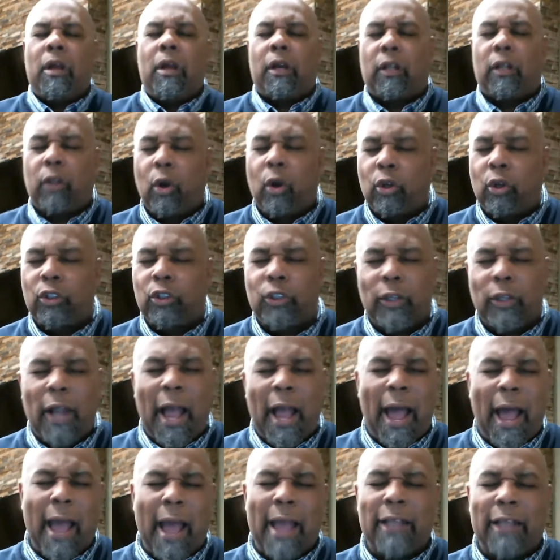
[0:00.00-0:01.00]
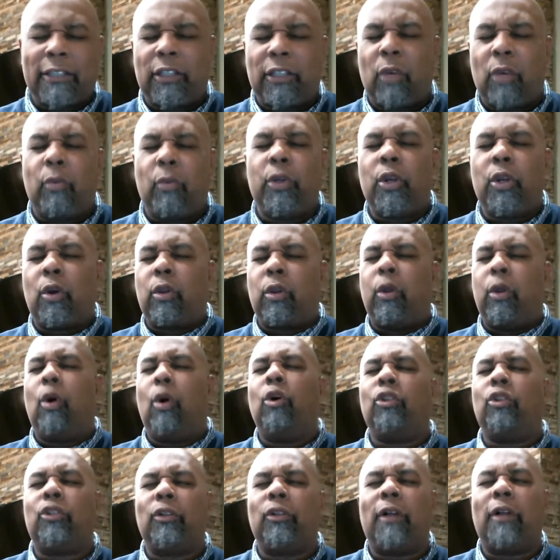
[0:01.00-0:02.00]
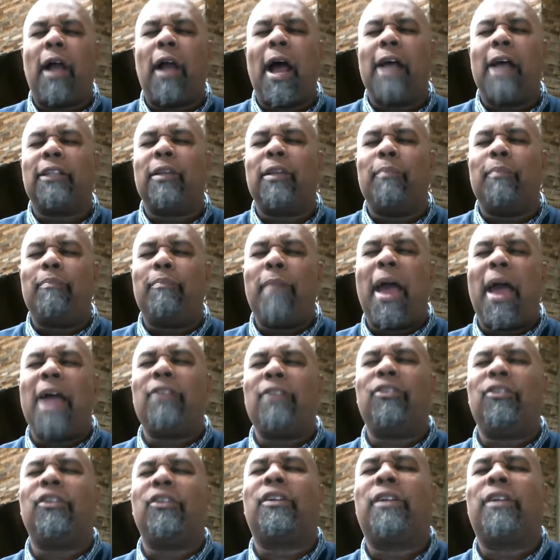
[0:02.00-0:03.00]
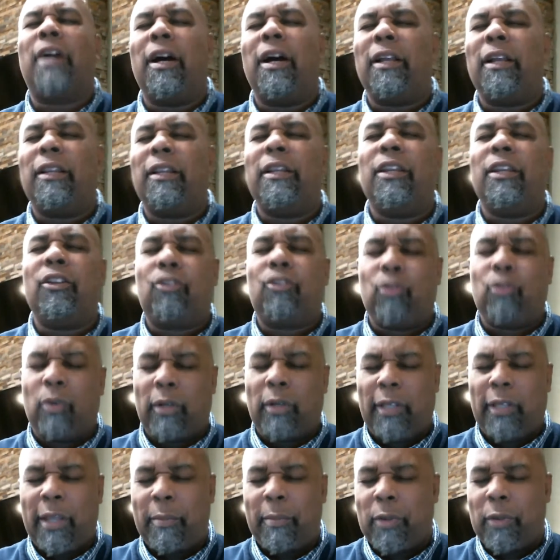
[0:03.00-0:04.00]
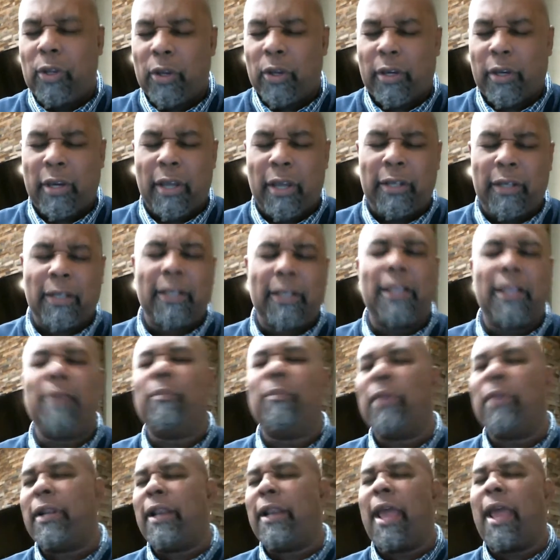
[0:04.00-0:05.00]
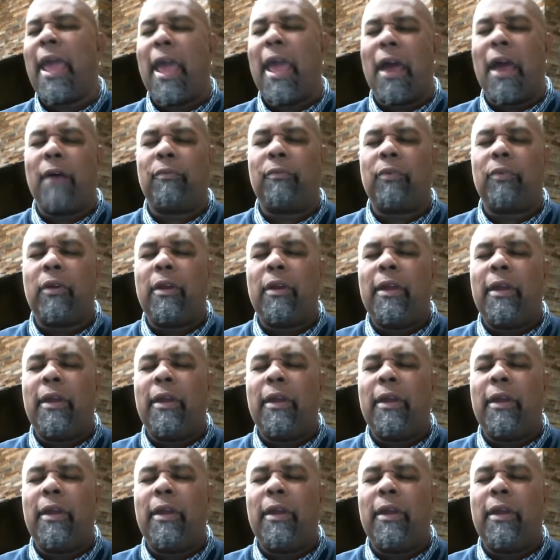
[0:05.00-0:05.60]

Close your eyes. And when you close your eyes, imagine cutting into a lemon. You're cutting the lemon in half.